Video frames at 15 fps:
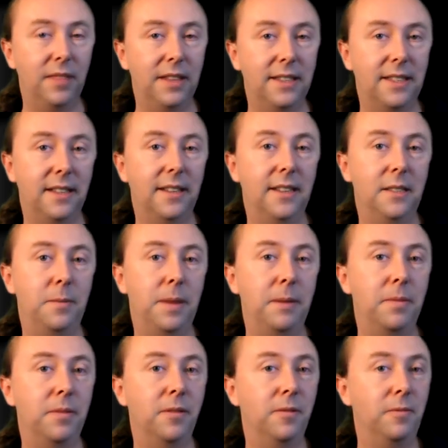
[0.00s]
Sometimes
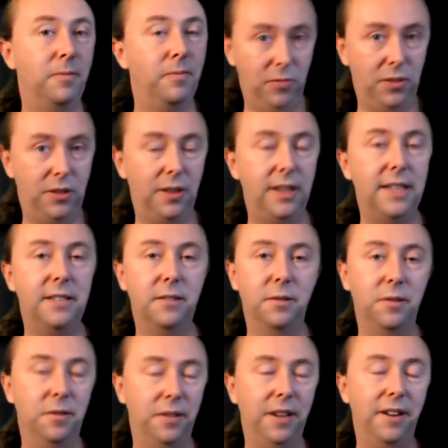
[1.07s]
people do this,
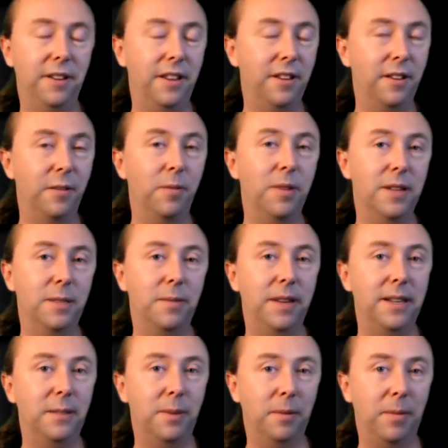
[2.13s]
or the worst one
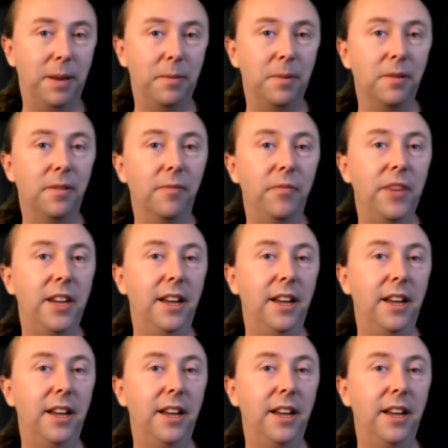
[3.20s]
is when people